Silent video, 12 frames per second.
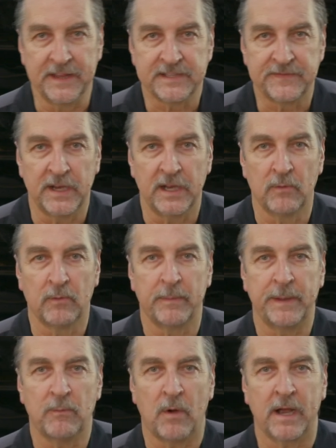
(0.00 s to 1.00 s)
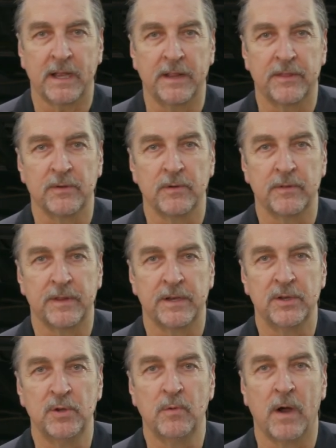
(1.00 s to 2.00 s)
this video, we'll be walking through the
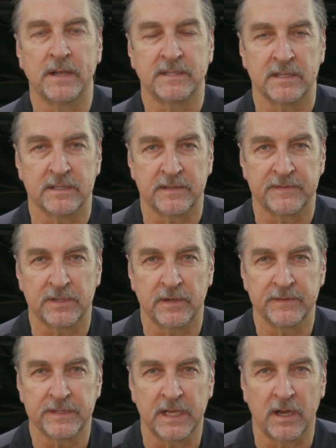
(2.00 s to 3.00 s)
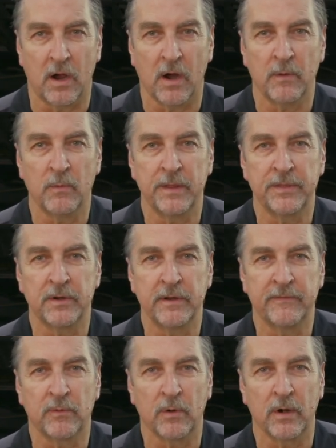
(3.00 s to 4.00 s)
nuances of servicing
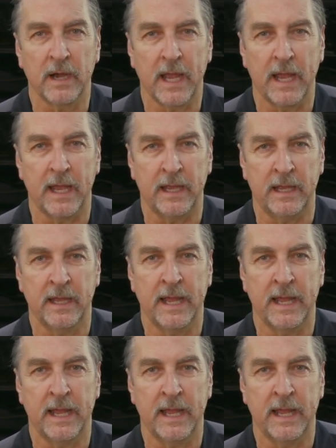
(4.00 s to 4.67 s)
R134A